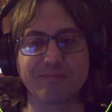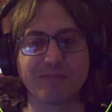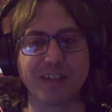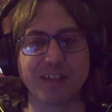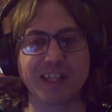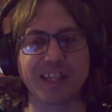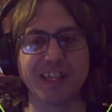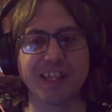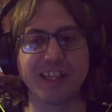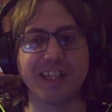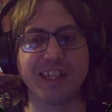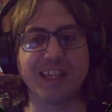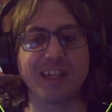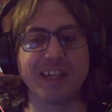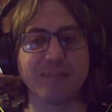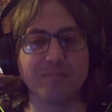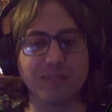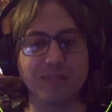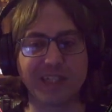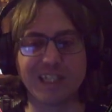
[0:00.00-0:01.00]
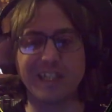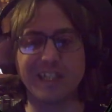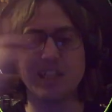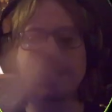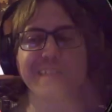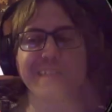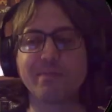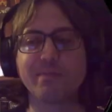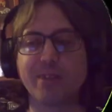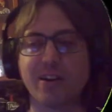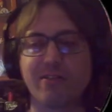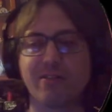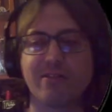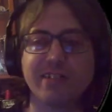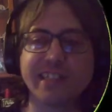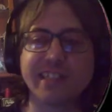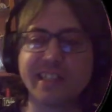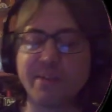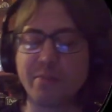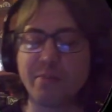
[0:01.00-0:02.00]
with a church spire
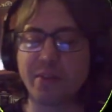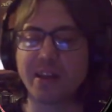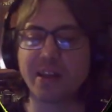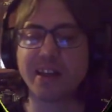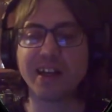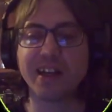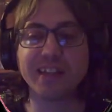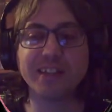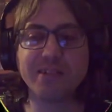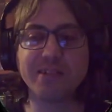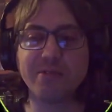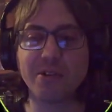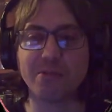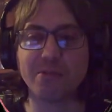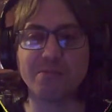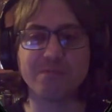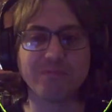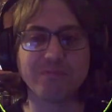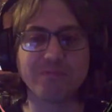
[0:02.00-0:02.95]
or something, I don't know.